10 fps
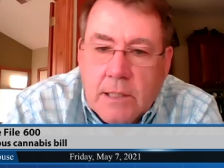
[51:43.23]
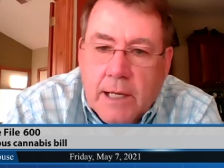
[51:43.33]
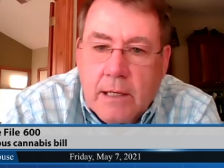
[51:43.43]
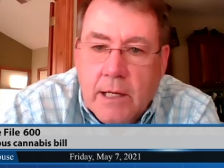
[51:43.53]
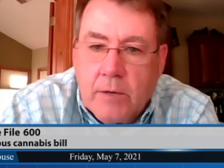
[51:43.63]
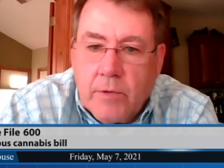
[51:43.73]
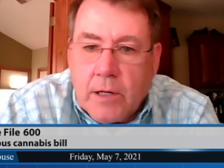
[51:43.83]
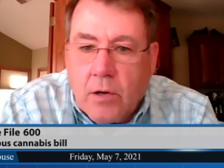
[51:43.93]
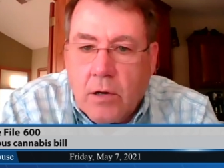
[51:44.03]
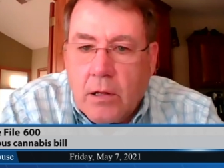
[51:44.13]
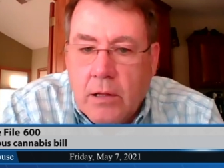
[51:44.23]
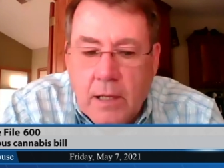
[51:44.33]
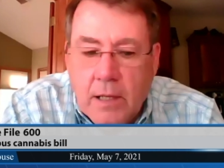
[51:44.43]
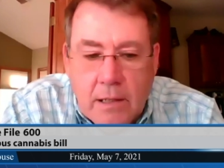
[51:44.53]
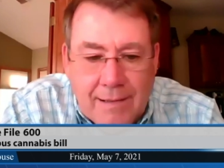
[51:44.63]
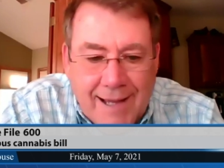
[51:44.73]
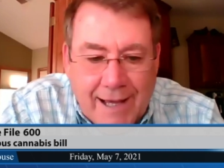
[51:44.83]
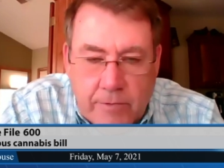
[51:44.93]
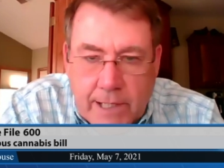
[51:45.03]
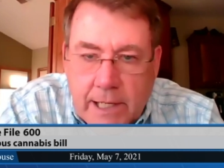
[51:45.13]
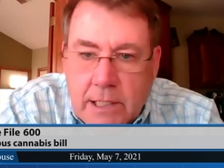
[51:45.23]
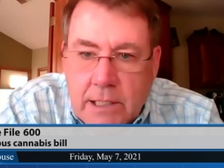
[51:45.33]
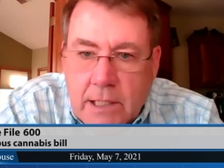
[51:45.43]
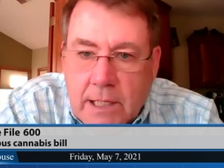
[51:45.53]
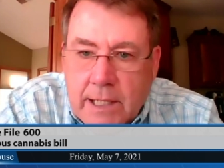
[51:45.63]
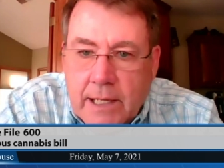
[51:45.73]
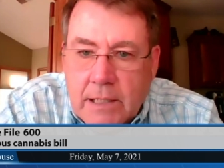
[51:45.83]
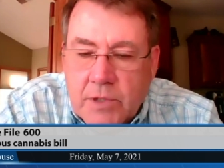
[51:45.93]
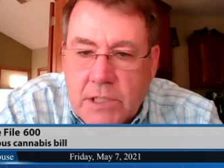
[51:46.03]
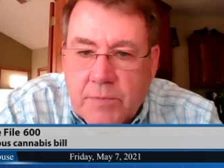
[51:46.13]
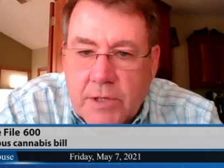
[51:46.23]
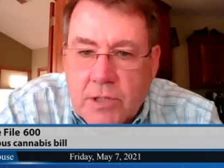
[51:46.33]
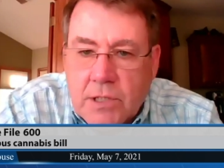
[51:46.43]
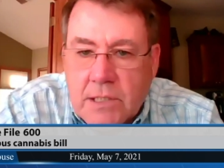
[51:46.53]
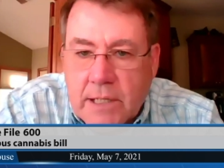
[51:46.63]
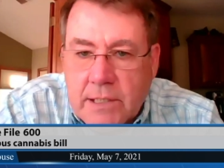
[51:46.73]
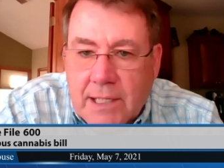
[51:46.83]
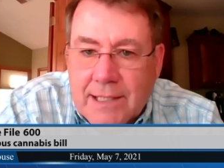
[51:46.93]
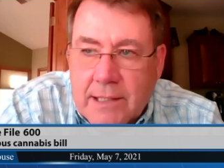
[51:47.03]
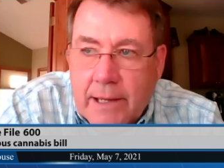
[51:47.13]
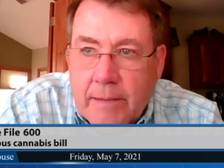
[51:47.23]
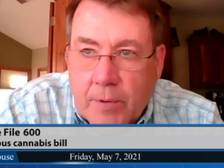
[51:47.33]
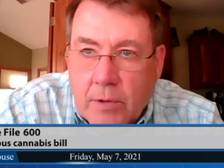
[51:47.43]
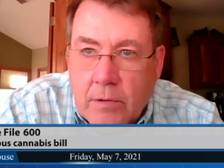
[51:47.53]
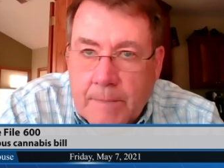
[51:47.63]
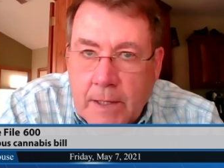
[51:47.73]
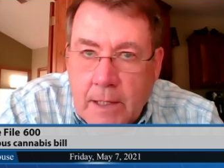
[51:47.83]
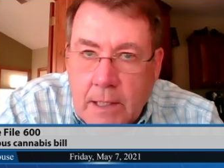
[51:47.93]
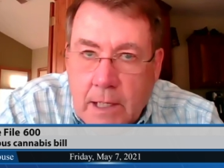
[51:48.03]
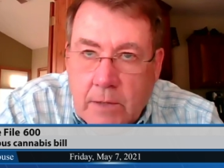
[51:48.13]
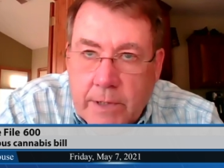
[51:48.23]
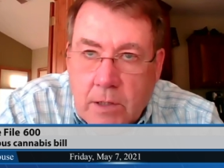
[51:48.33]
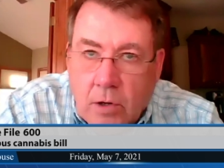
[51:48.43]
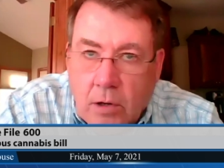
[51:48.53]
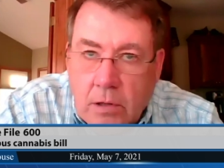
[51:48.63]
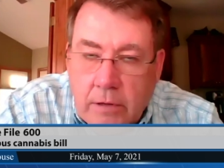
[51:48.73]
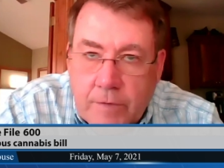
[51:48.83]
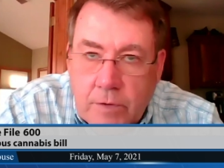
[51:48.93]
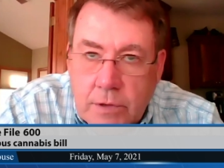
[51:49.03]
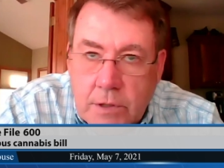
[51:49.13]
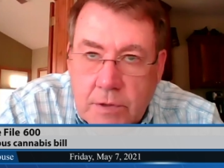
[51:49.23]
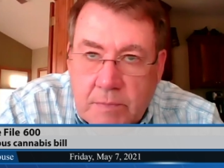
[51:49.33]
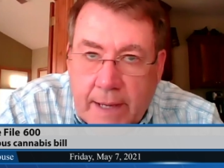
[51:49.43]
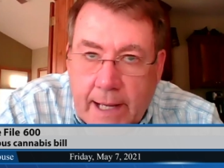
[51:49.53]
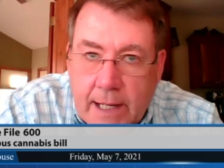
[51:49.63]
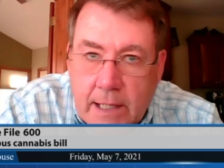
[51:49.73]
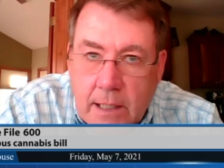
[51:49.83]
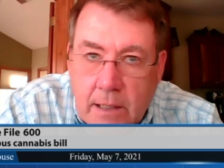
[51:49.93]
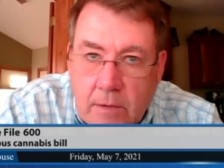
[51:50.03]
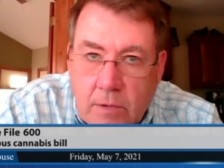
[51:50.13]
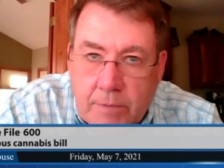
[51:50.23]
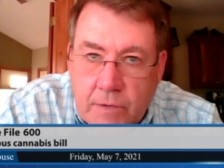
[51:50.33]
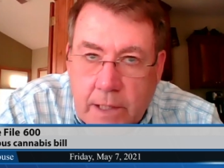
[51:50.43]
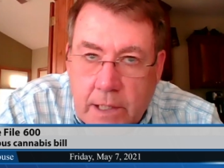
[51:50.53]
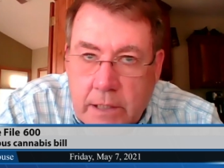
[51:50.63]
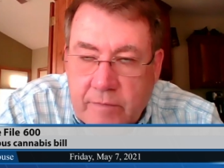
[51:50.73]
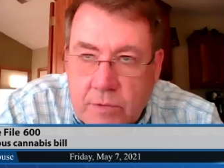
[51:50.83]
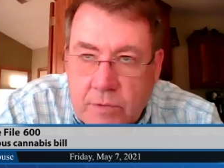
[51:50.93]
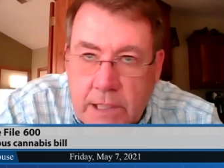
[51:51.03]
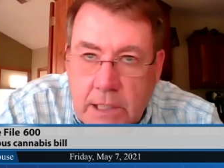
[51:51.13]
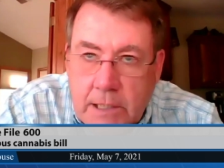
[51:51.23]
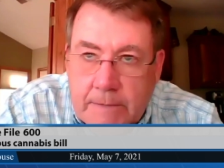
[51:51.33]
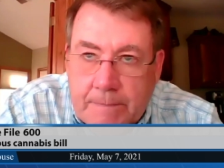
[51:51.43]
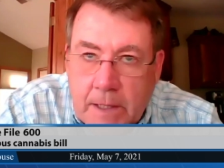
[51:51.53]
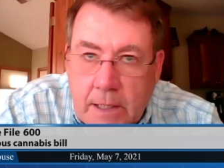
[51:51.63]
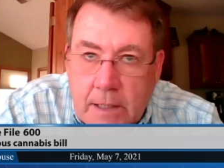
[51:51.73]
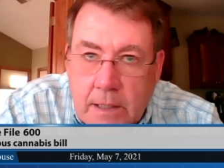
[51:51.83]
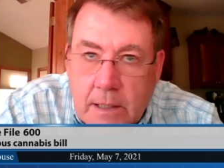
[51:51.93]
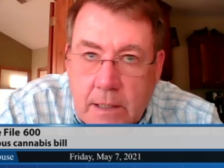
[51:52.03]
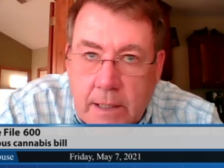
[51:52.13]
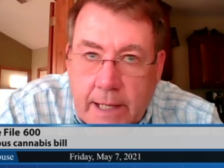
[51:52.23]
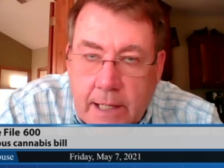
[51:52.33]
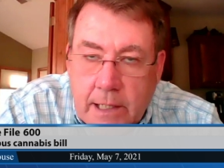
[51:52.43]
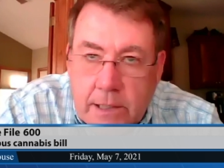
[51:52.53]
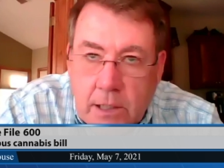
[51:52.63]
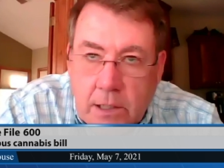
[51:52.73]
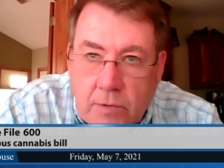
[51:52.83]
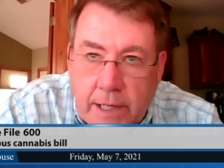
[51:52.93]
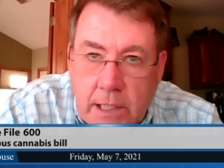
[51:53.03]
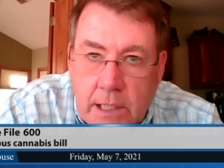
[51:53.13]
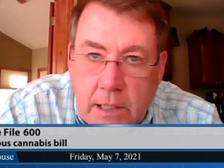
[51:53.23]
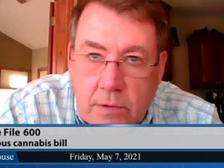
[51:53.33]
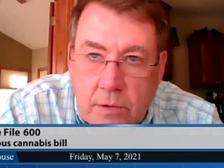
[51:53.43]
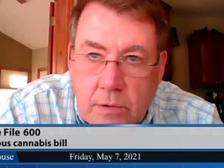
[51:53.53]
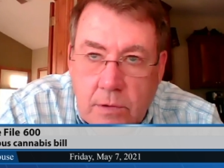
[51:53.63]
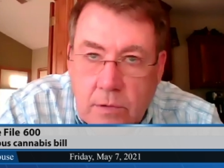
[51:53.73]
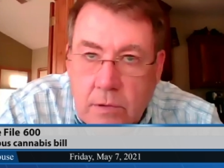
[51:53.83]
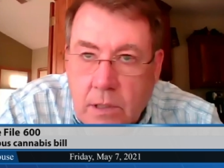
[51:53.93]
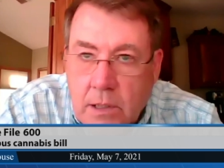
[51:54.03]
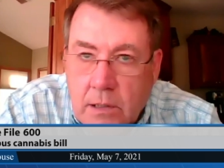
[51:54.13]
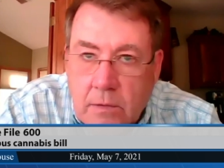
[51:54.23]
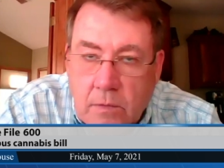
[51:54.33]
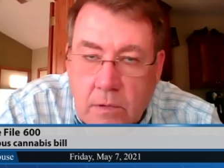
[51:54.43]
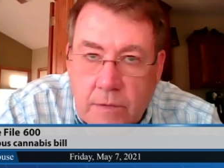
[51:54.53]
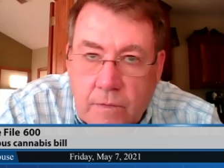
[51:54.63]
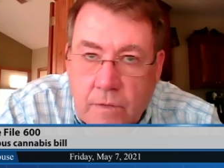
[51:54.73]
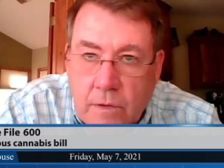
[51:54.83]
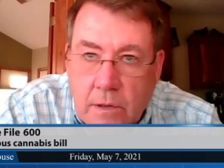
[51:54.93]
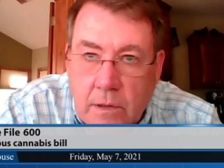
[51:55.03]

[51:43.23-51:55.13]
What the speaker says: I recall, not related to cannabis, but just as an example, I recall a few years back, Representative Moline had a young lady who was